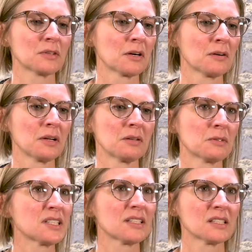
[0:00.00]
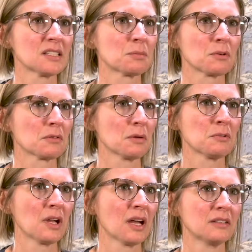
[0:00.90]
where in residency
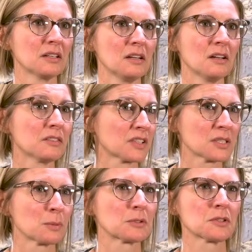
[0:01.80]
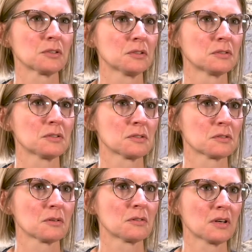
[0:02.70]
program we had a lot of exposure to
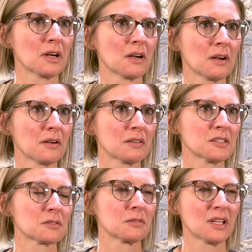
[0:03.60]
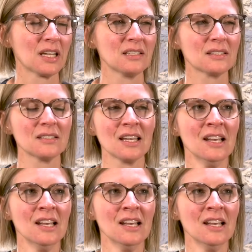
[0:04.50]
stroke uh, stroke cases,